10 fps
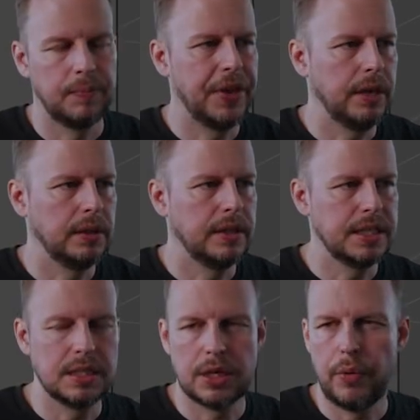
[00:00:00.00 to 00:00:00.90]
And
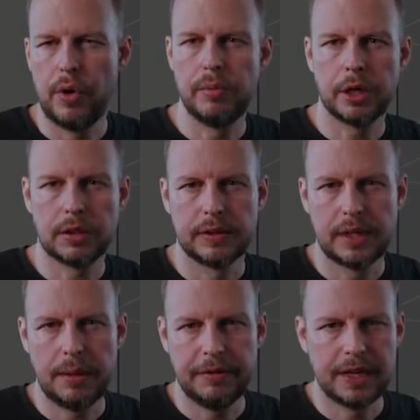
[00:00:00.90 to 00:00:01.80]
this is a robot
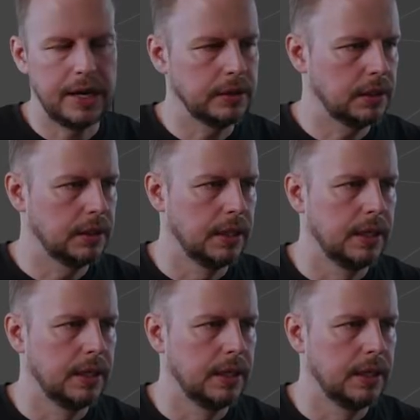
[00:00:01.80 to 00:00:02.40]
type of character.